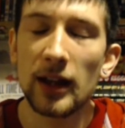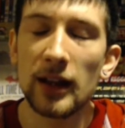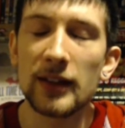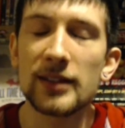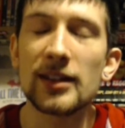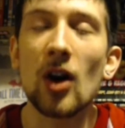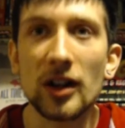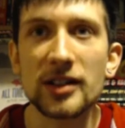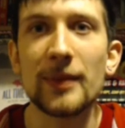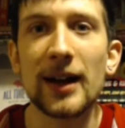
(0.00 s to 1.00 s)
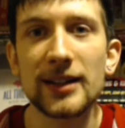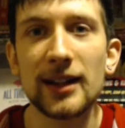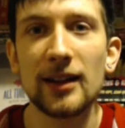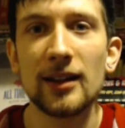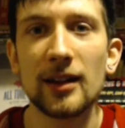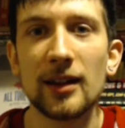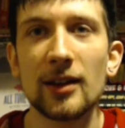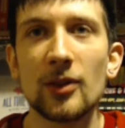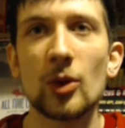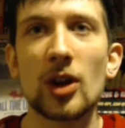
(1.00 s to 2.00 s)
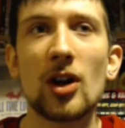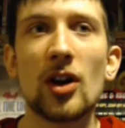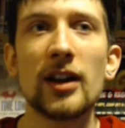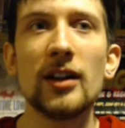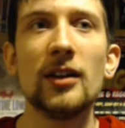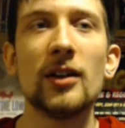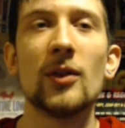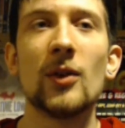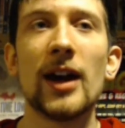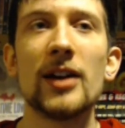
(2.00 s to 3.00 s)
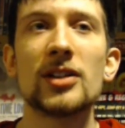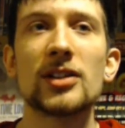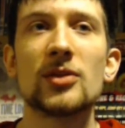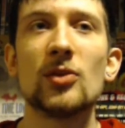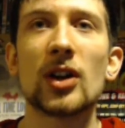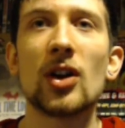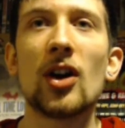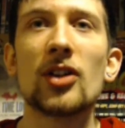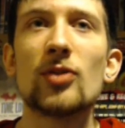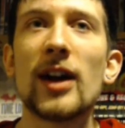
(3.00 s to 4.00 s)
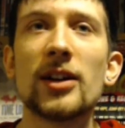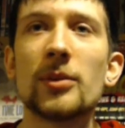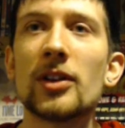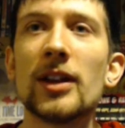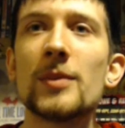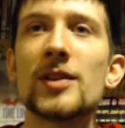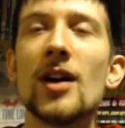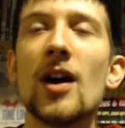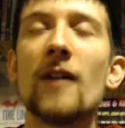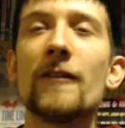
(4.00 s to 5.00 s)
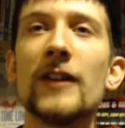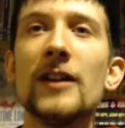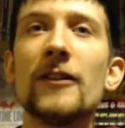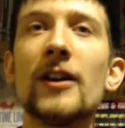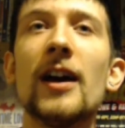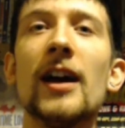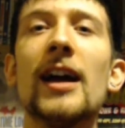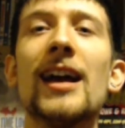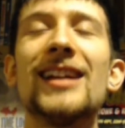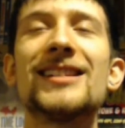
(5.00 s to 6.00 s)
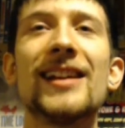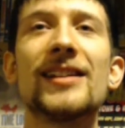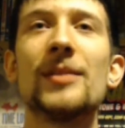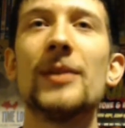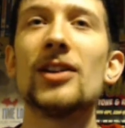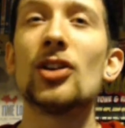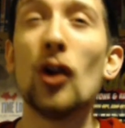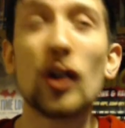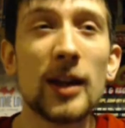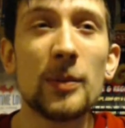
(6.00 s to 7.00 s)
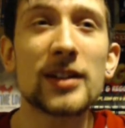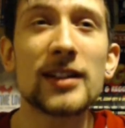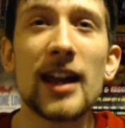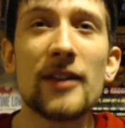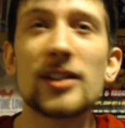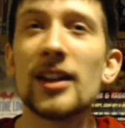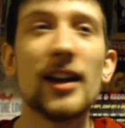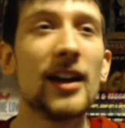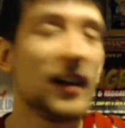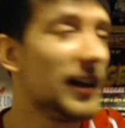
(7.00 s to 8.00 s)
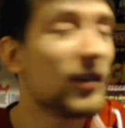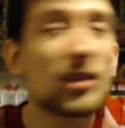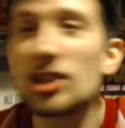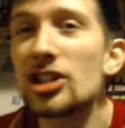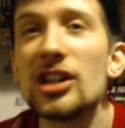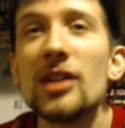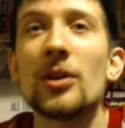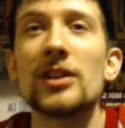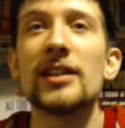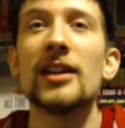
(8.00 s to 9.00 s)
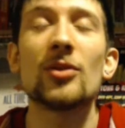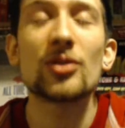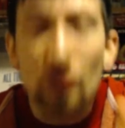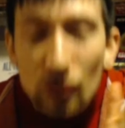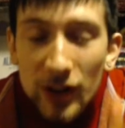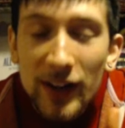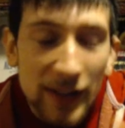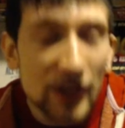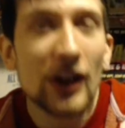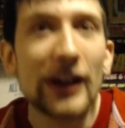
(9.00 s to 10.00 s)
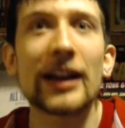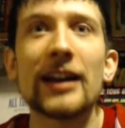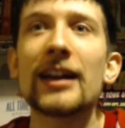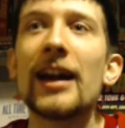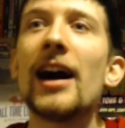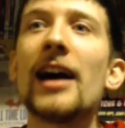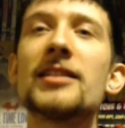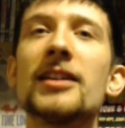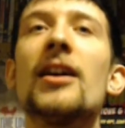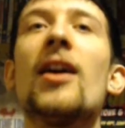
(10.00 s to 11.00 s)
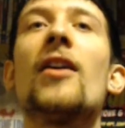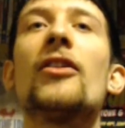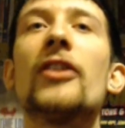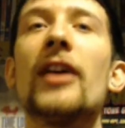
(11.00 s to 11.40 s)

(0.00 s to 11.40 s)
is the automatic recording, where it just records random clips. On FIFA, it tends to be goalkeeper saves, even shit ones. It's really annoying, and you can't turn it off.